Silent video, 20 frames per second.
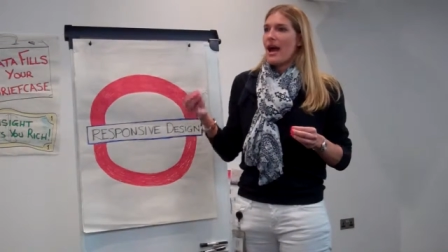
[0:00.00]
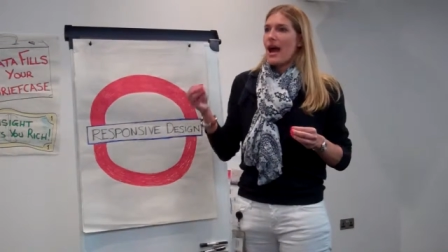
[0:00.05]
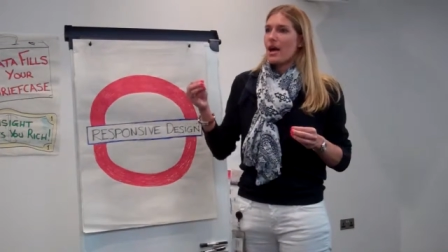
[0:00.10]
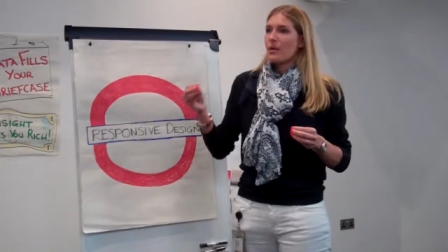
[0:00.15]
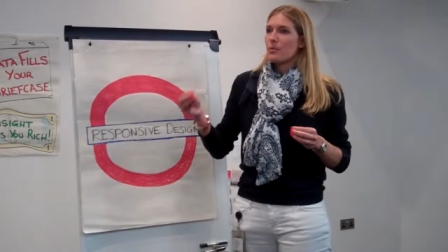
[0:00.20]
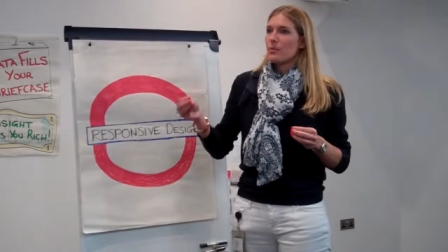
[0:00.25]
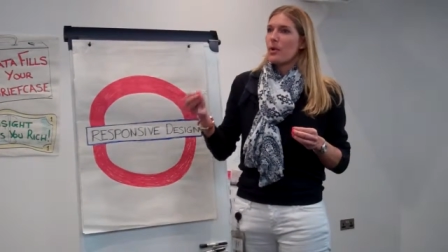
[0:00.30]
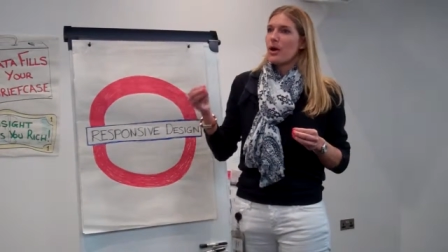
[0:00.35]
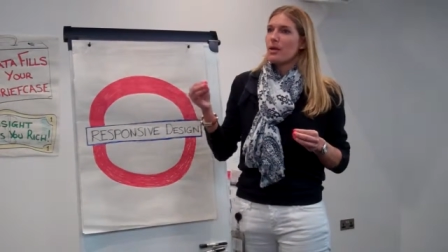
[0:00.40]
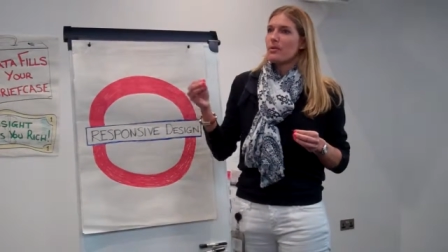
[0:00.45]

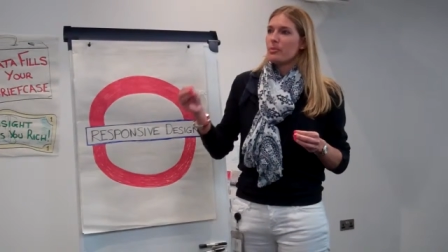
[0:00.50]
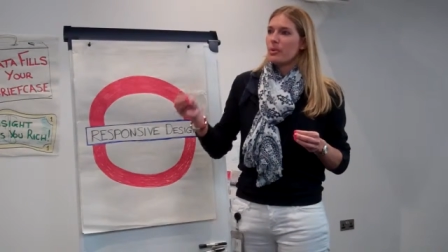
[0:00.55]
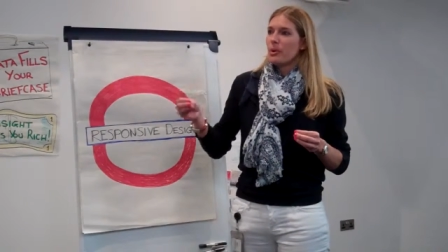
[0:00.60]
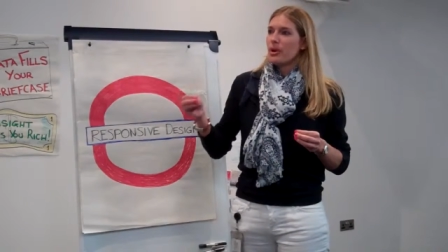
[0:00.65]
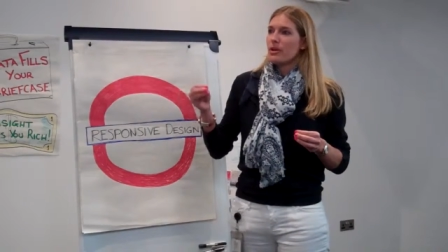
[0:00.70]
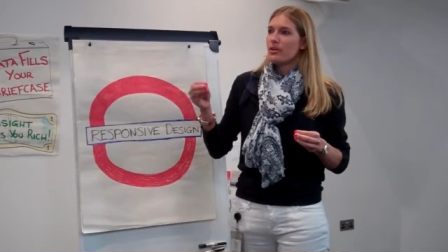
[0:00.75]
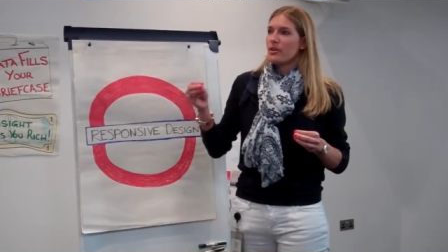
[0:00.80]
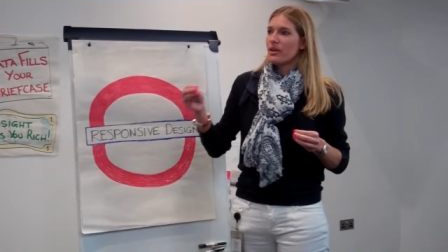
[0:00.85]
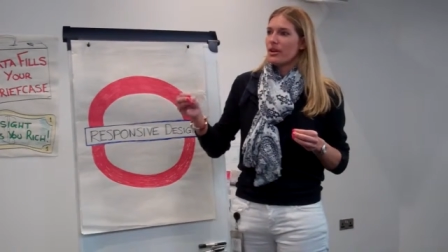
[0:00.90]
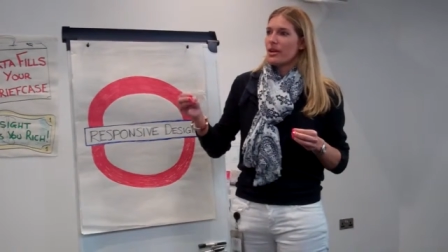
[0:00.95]
At one
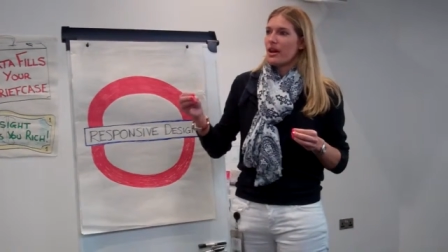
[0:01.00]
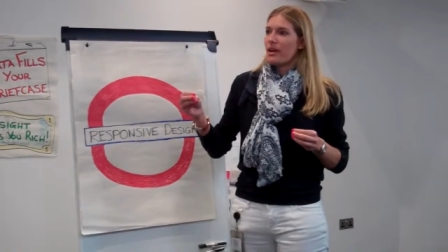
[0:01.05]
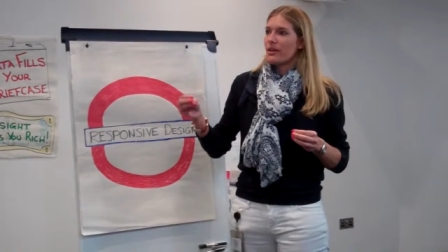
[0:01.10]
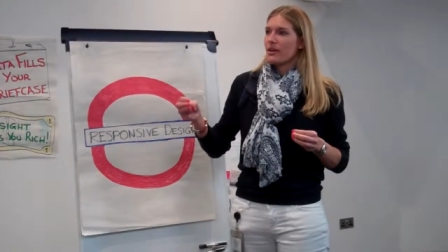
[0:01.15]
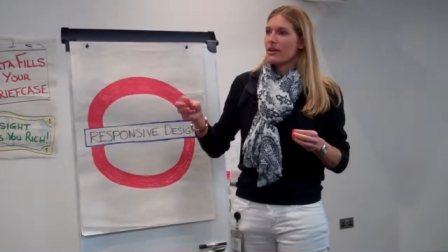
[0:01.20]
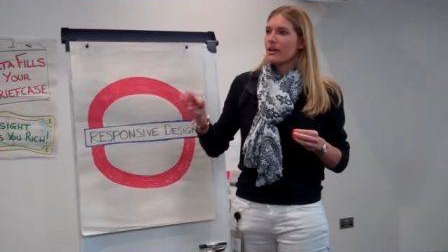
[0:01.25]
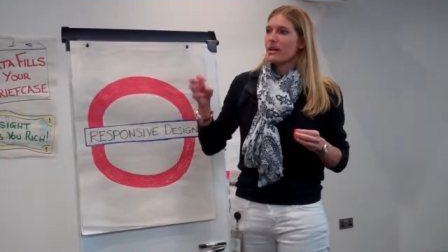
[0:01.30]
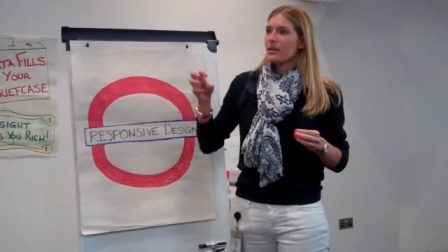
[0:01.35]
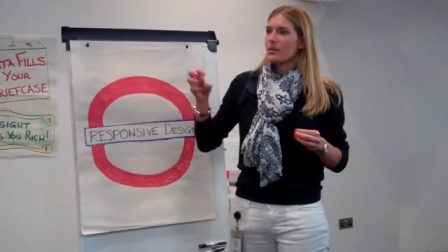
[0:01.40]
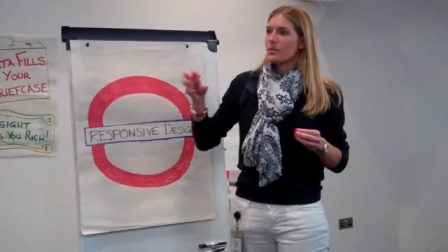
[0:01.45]
point or
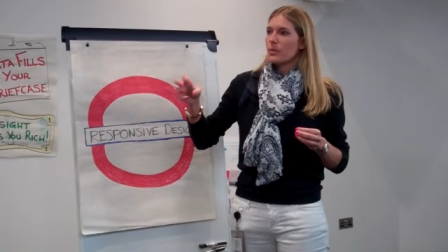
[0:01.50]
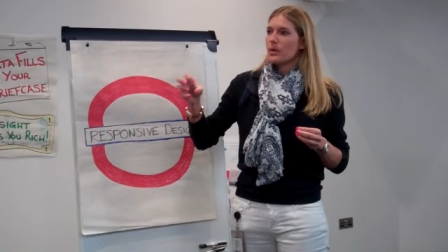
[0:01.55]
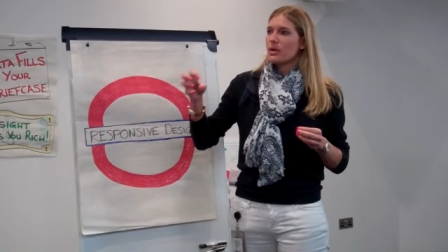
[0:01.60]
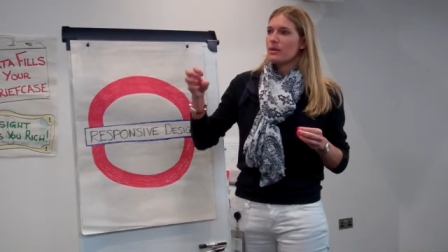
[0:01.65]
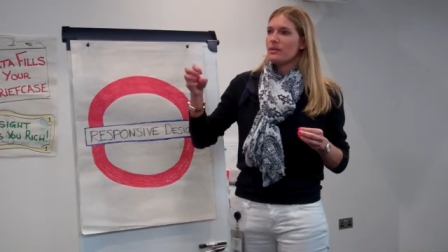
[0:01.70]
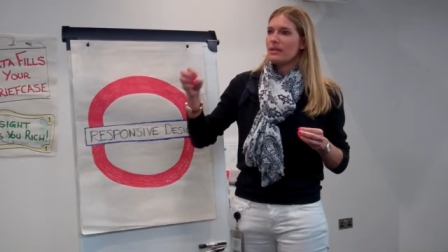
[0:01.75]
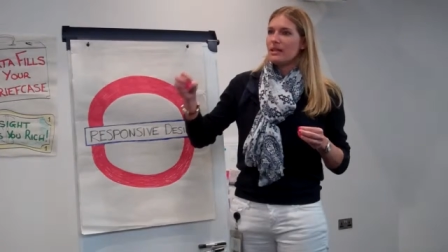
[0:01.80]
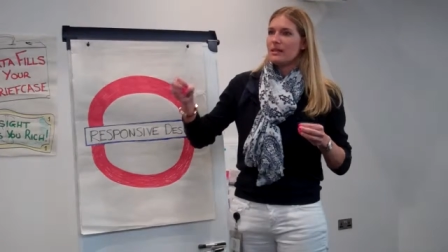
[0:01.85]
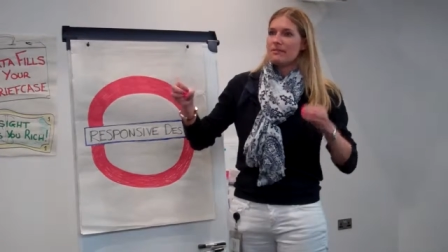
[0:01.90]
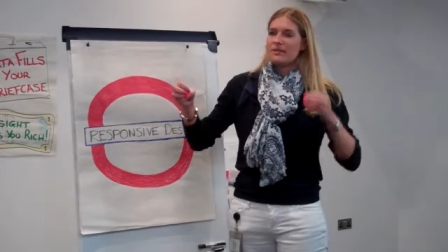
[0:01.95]
another, it
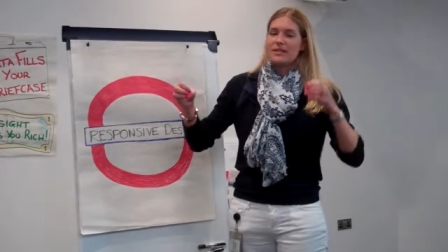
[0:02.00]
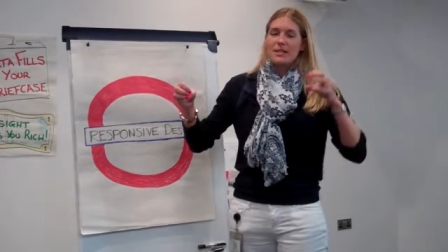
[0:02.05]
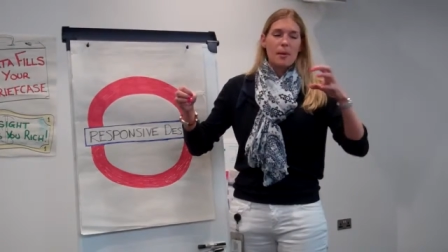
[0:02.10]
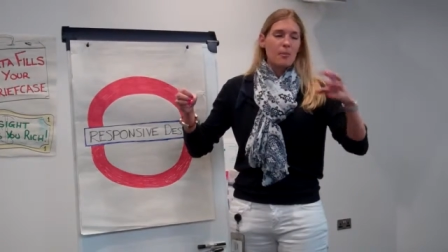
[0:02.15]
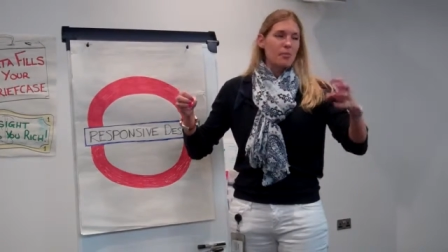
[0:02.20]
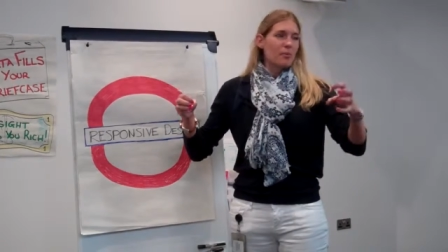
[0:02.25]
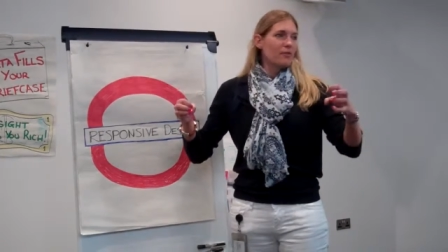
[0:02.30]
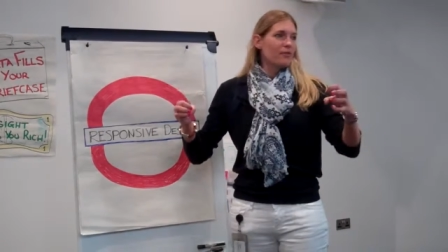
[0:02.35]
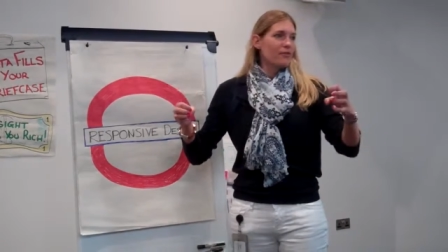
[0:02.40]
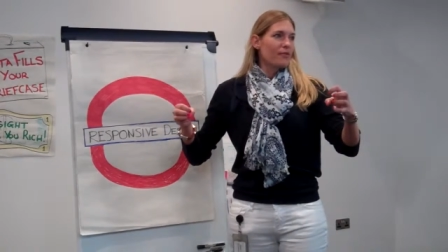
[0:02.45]
will live
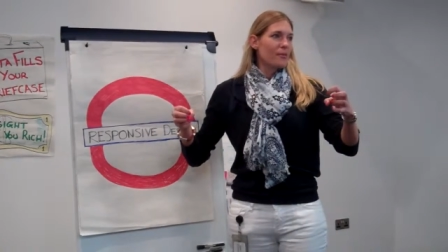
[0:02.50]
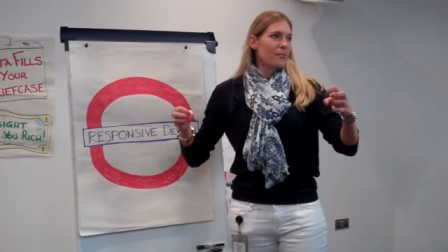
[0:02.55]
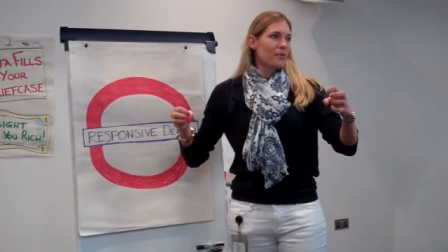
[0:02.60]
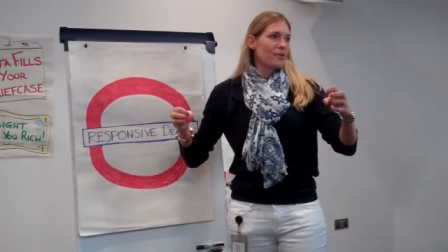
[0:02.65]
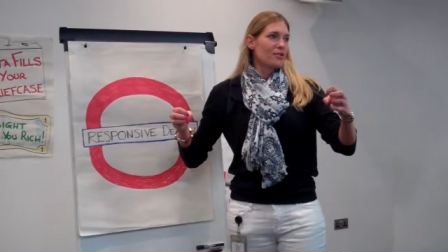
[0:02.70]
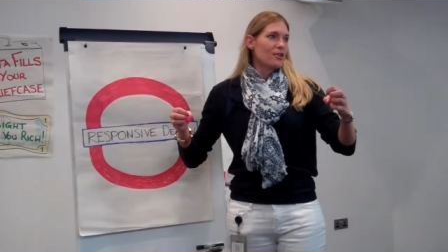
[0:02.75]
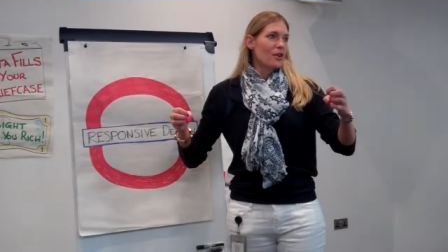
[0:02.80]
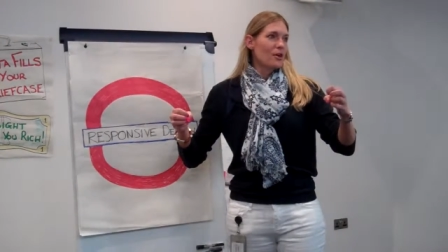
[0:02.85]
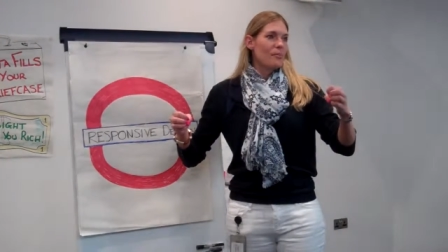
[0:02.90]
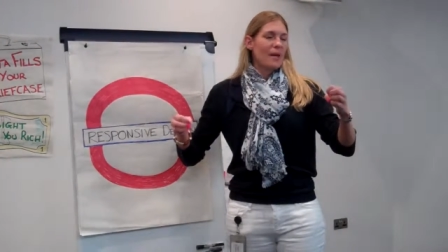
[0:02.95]
separate from
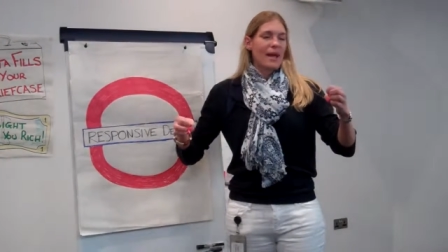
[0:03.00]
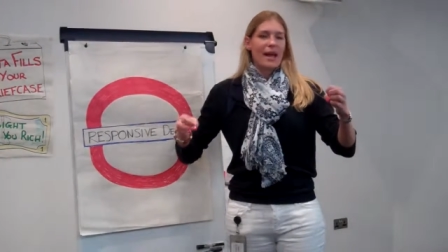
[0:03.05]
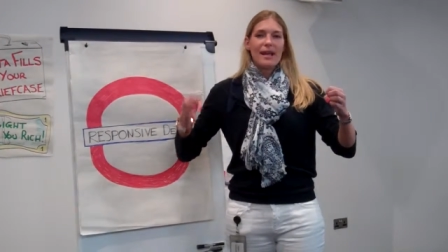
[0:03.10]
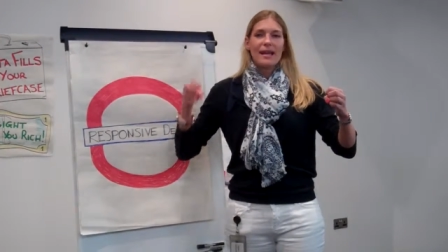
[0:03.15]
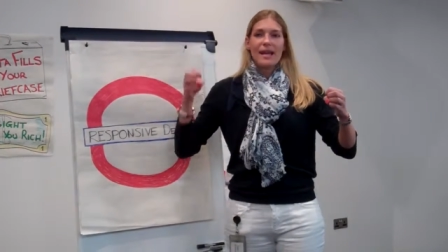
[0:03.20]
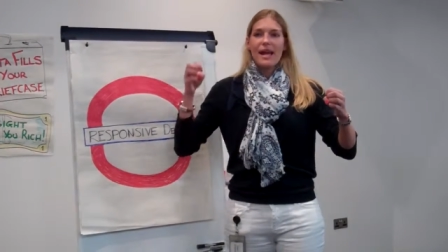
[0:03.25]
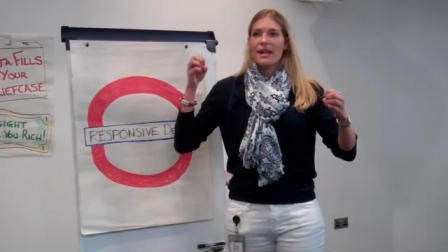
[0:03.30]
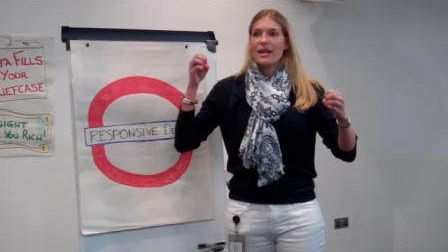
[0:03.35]
your domain,